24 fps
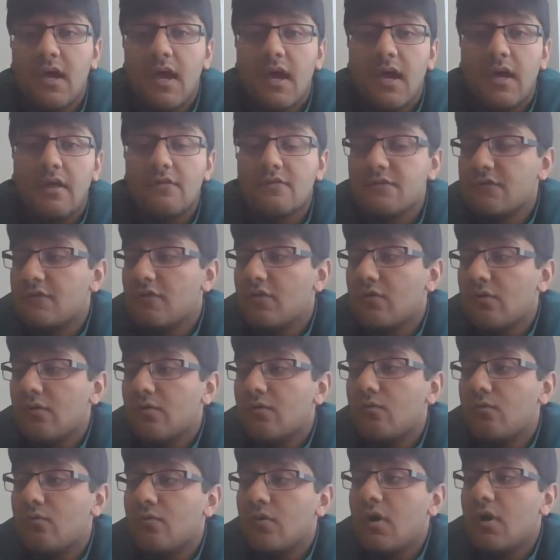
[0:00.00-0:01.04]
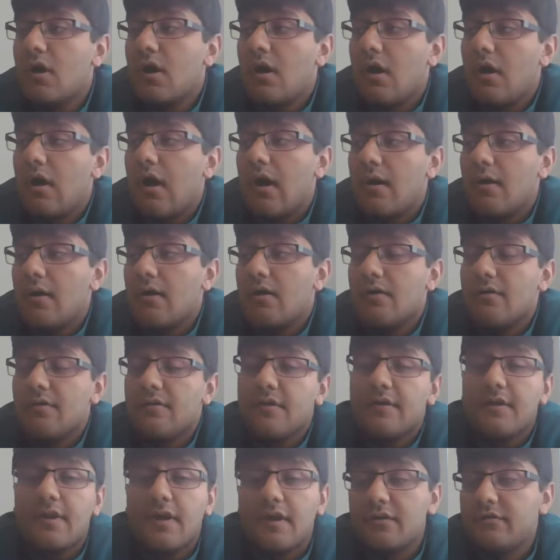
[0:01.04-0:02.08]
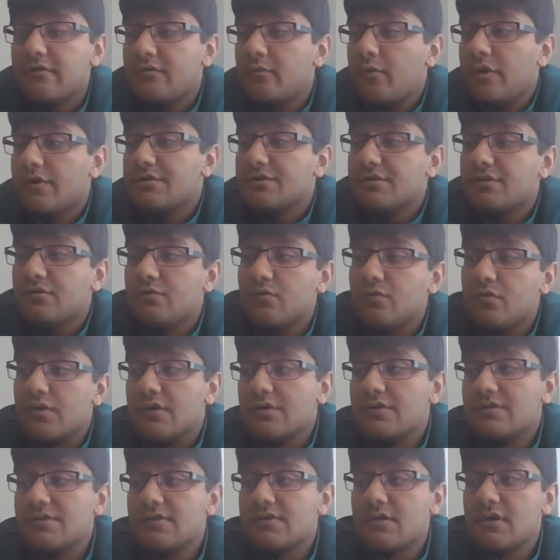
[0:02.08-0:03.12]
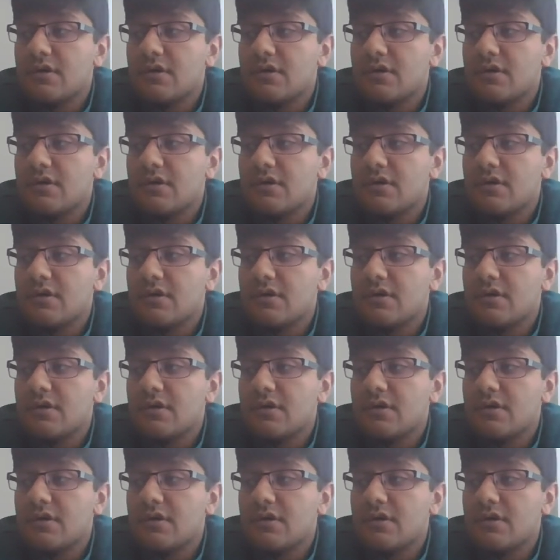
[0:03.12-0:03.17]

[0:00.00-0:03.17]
And so the next question was,